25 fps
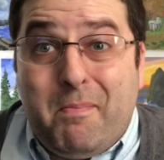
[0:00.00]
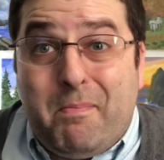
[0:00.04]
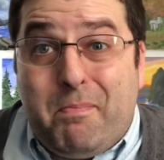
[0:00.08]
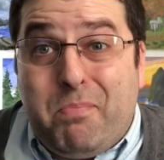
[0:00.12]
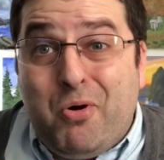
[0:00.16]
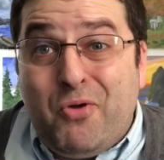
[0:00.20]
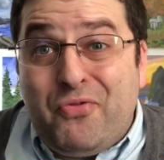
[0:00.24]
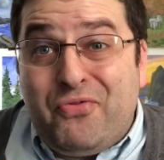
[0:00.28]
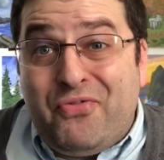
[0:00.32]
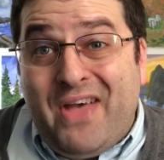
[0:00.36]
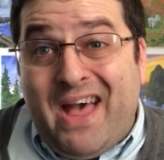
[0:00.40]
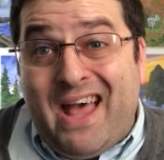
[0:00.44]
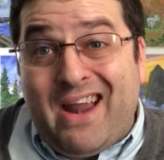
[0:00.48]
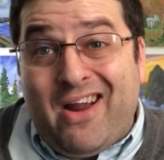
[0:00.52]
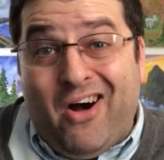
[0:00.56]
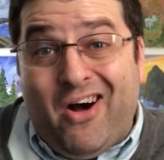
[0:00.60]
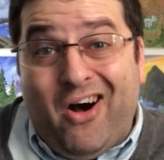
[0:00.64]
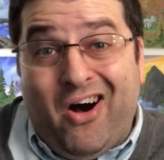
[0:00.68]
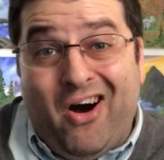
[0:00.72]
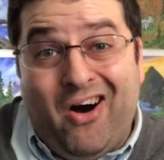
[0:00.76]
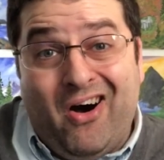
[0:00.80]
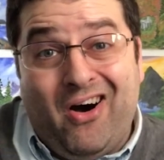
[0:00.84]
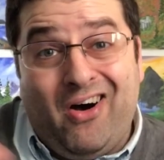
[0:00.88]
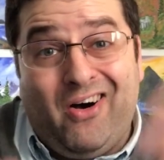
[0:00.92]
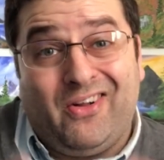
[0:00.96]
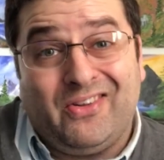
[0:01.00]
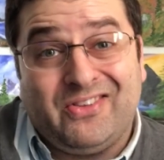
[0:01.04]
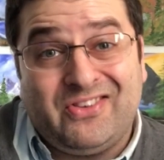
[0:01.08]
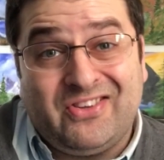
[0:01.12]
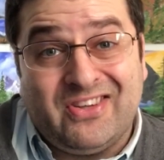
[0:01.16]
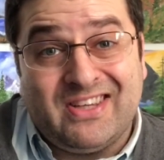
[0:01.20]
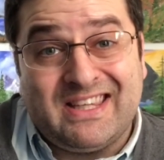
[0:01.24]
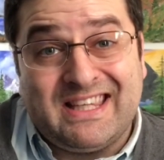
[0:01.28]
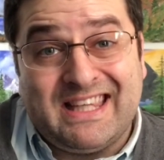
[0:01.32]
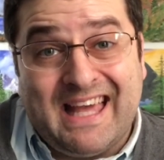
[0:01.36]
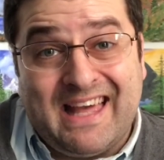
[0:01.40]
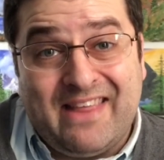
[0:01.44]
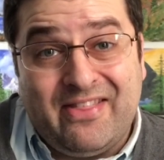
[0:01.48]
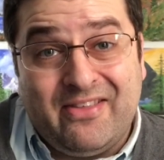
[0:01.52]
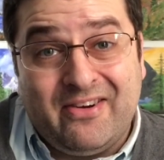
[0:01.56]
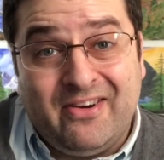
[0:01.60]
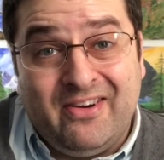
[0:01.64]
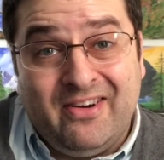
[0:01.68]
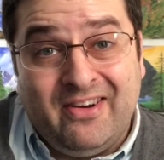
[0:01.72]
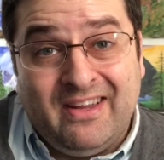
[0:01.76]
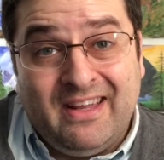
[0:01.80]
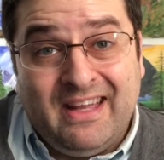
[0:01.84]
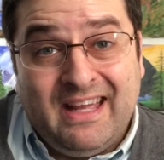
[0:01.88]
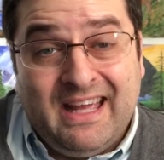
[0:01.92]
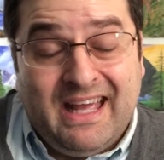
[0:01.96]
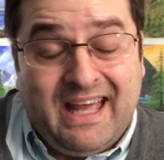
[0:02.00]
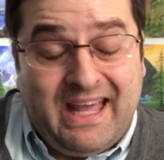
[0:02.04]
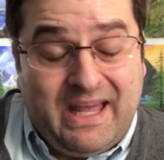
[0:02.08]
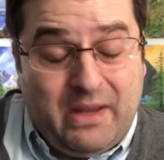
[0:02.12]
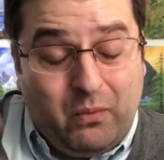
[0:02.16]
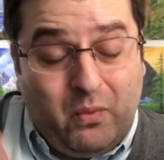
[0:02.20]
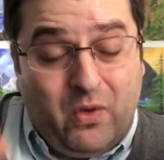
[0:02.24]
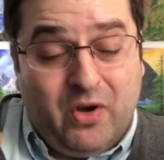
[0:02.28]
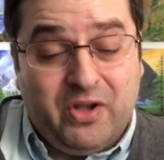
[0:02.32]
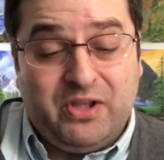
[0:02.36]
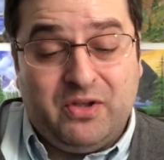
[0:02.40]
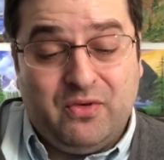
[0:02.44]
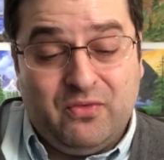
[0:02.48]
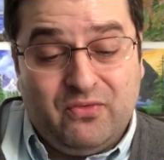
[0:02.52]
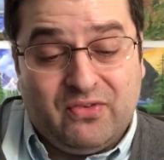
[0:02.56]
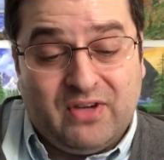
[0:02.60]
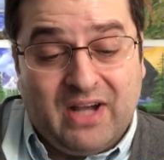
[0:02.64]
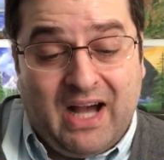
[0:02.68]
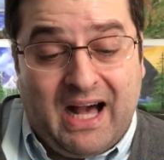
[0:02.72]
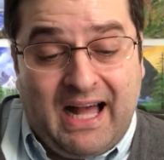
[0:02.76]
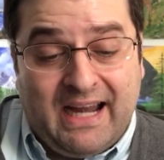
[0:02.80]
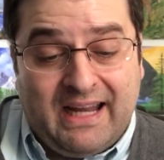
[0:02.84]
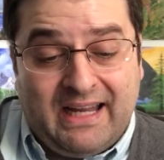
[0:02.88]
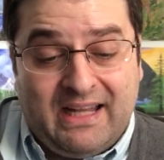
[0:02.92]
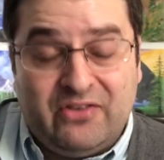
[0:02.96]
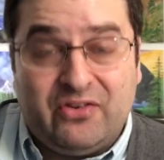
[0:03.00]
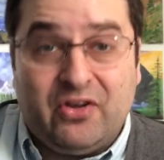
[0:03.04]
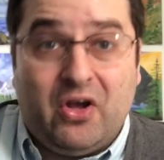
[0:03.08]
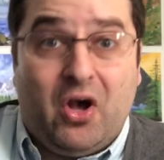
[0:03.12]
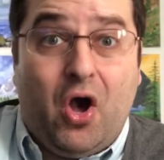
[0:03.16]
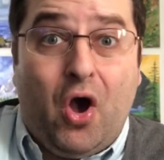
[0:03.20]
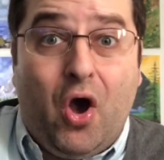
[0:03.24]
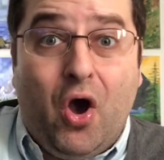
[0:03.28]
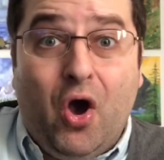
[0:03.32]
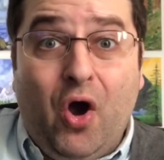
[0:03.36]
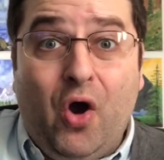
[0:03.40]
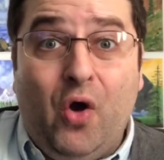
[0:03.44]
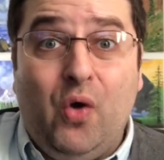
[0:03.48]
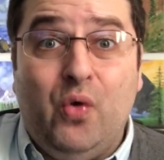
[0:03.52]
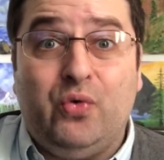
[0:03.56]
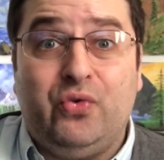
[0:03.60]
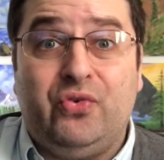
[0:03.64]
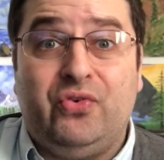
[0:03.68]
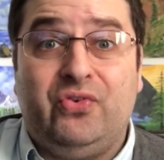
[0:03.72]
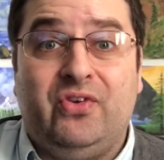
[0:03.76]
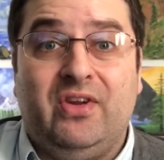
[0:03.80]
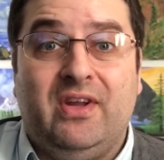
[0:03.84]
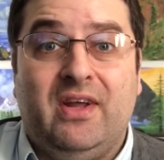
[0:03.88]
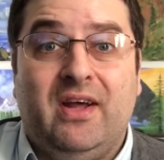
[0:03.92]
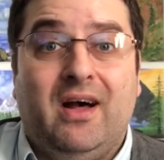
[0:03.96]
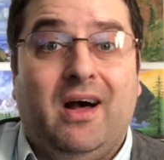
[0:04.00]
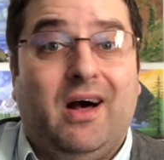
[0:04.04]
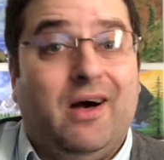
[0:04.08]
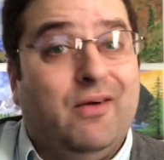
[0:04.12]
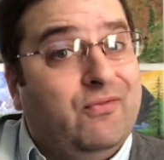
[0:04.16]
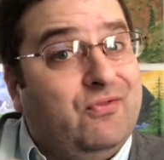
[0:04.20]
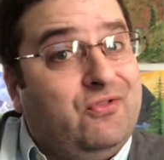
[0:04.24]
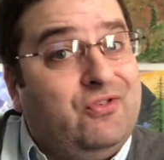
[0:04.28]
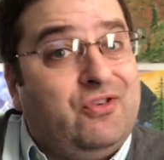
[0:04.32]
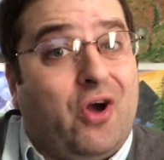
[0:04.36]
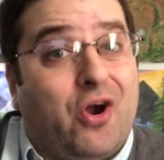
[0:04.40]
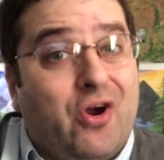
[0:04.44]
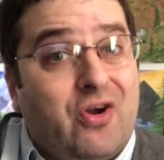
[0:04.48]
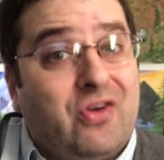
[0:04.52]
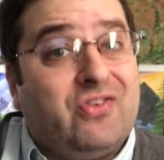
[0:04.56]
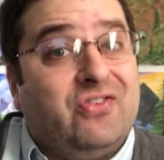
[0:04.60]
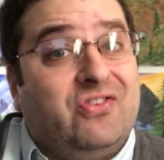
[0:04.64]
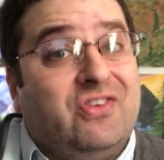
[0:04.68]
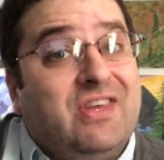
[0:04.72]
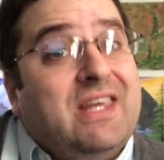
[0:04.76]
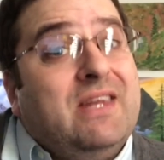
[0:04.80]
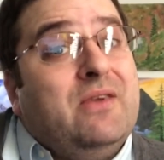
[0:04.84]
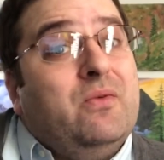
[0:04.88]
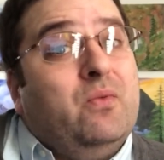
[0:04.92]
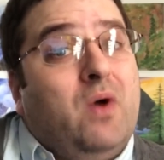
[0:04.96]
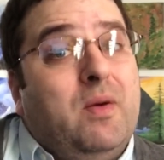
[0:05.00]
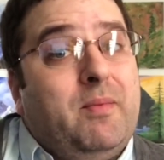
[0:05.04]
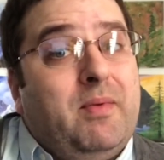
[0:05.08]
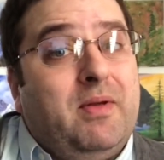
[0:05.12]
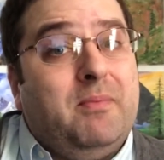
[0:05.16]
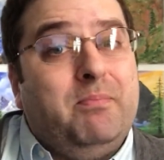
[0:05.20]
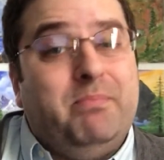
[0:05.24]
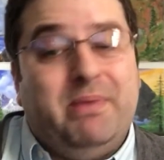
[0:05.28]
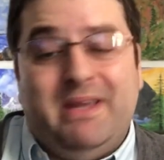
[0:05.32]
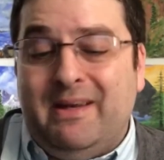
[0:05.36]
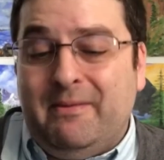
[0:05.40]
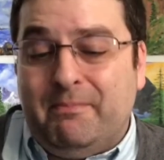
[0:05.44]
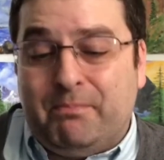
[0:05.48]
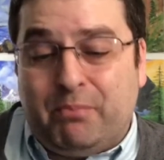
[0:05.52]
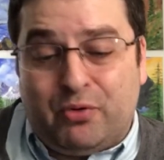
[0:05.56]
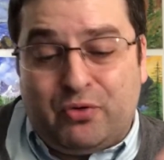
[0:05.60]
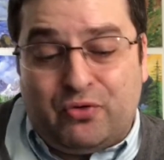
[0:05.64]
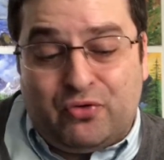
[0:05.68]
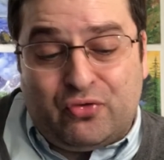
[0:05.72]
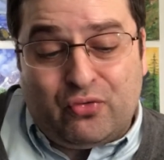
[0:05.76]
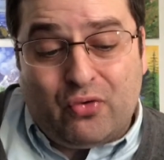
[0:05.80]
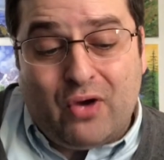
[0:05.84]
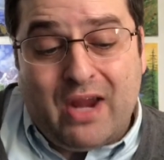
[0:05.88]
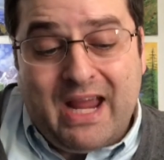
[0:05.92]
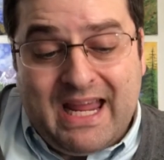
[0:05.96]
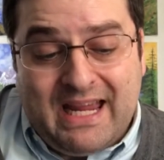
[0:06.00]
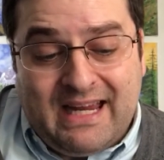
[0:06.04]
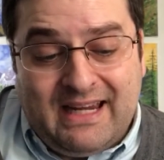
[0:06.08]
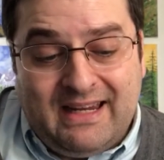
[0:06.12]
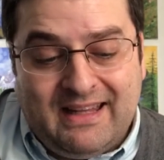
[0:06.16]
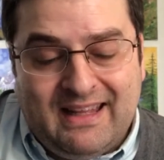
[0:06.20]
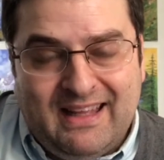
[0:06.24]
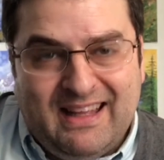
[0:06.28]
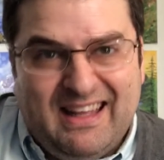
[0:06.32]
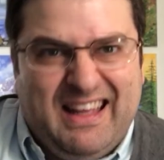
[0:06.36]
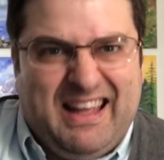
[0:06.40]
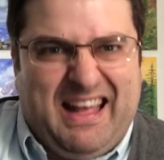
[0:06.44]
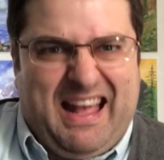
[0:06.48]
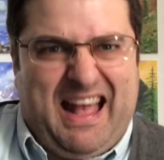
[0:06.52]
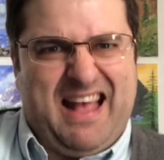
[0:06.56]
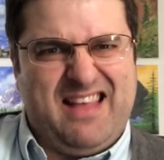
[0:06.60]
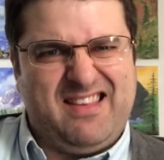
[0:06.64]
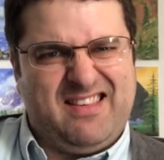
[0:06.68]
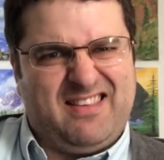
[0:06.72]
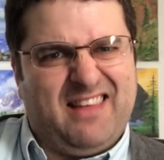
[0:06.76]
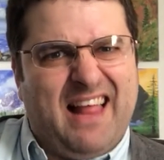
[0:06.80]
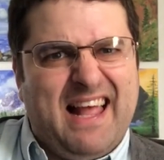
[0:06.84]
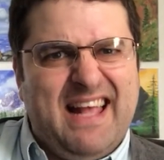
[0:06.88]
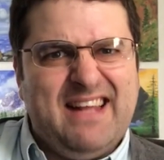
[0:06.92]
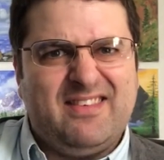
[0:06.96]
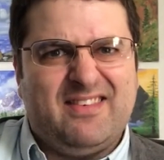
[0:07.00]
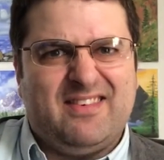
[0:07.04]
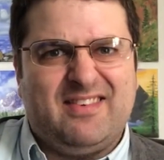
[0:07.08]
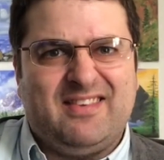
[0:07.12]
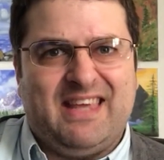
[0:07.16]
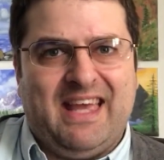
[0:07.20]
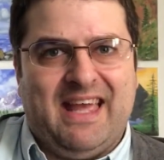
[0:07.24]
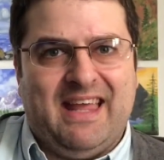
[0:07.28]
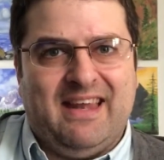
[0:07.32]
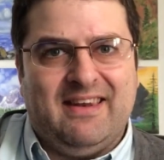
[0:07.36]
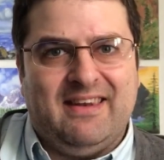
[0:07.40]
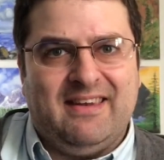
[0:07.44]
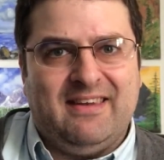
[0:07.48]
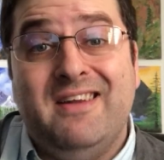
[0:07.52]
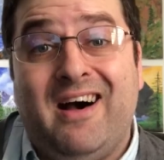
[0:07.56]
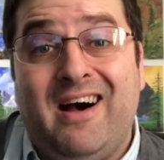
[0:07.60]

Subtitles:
Put that all together, and what you've got is a host of dark-skinned women being portrayed as light-skinned,